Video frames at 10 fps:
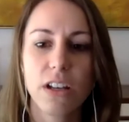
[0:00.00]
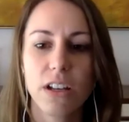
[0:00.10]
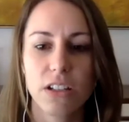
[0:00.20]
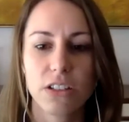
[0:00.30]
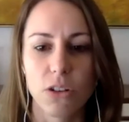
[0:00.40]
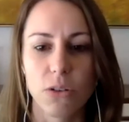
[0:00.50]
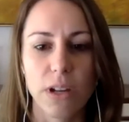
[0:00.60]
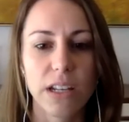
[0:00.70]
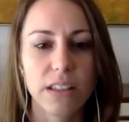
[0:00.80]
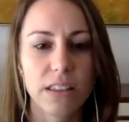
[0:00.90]
So
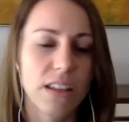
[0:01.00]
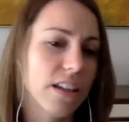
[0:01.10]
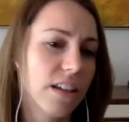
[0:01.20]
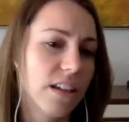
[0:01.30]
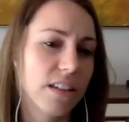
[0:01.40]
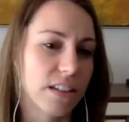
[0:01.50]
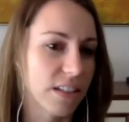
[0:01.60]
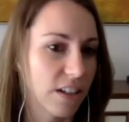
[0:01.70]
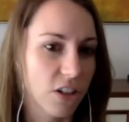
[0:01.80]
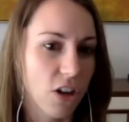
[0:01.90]
anything that's
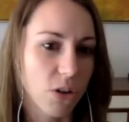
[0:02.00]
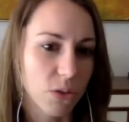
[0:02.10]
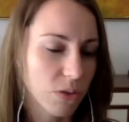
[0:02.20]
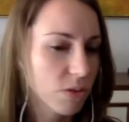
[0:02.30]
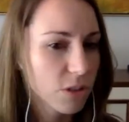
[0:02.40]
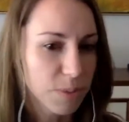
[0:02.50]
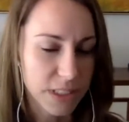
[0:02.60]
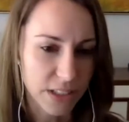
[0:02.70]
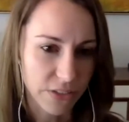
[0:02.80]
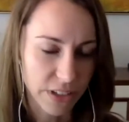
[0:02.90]
like code
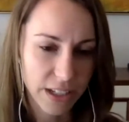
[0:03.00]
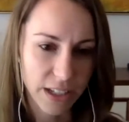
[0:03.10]
specific,